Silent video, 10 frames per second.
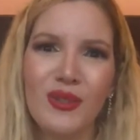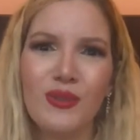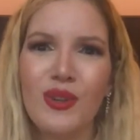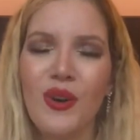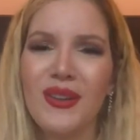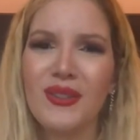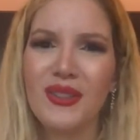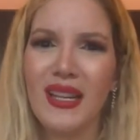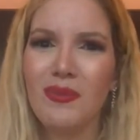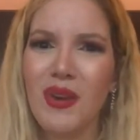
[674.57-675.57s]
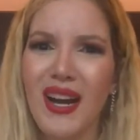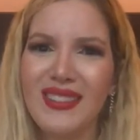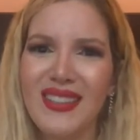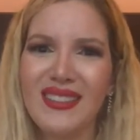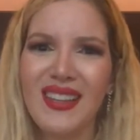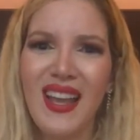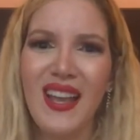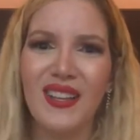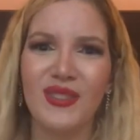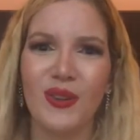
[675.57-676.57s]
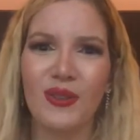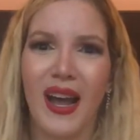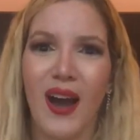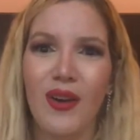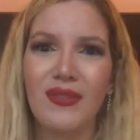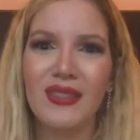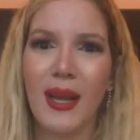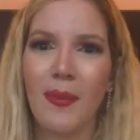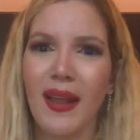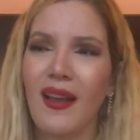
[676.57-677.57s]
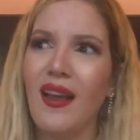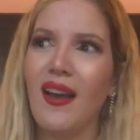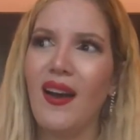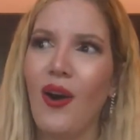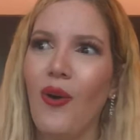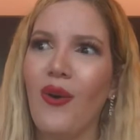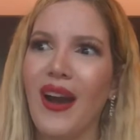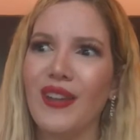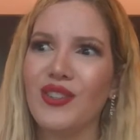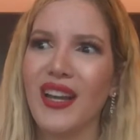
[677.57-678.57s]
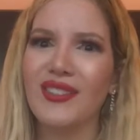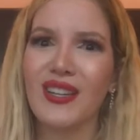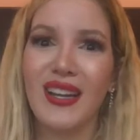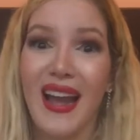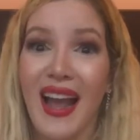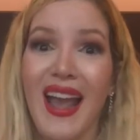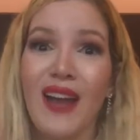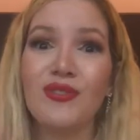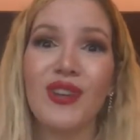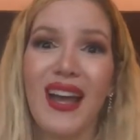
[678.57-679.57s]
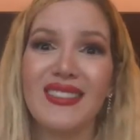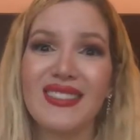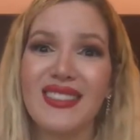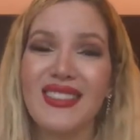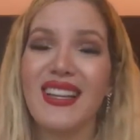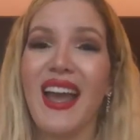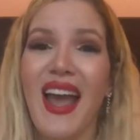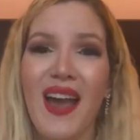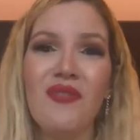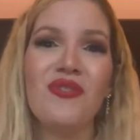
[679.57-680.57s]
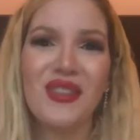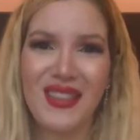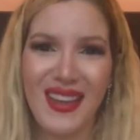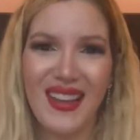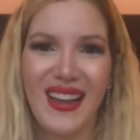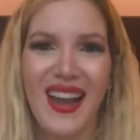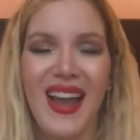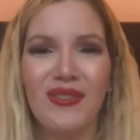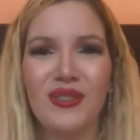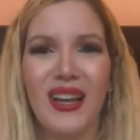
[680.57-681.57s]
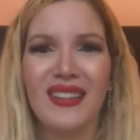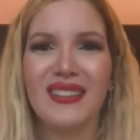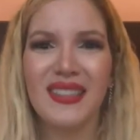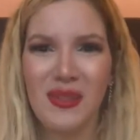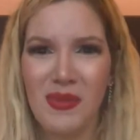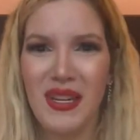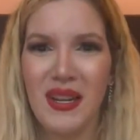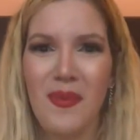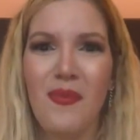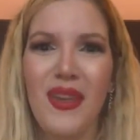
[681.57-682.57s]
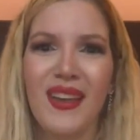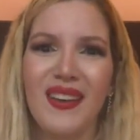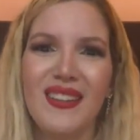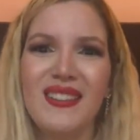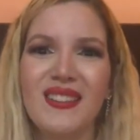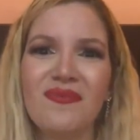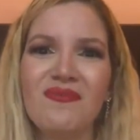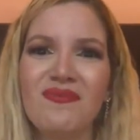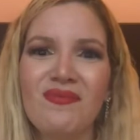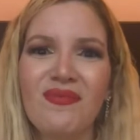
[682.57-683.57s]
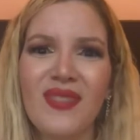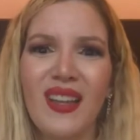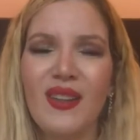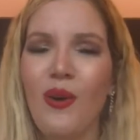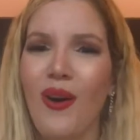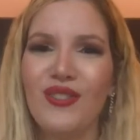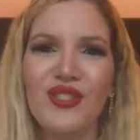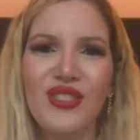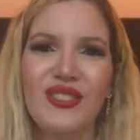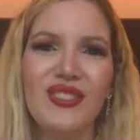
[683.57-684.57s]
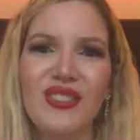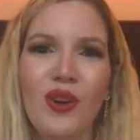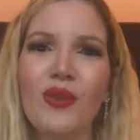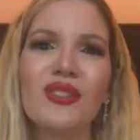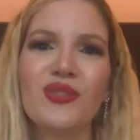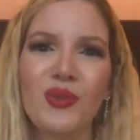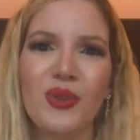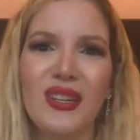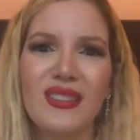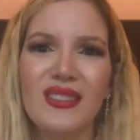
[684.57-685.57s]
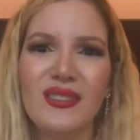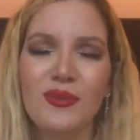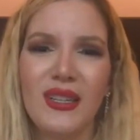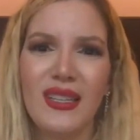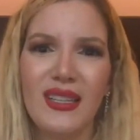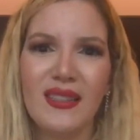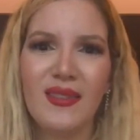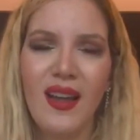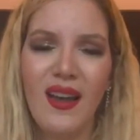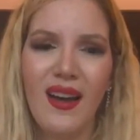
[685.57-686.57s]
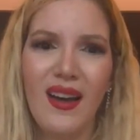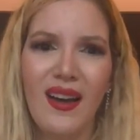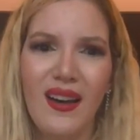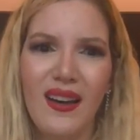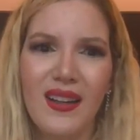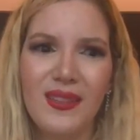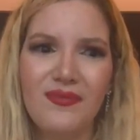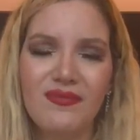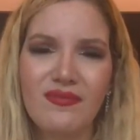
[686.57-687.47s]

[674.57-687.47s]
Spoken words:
going through that process. So now every time, like, oh, I should ask her that. I have to ask everything. I have to ask Kamilia, because she's the only source really, at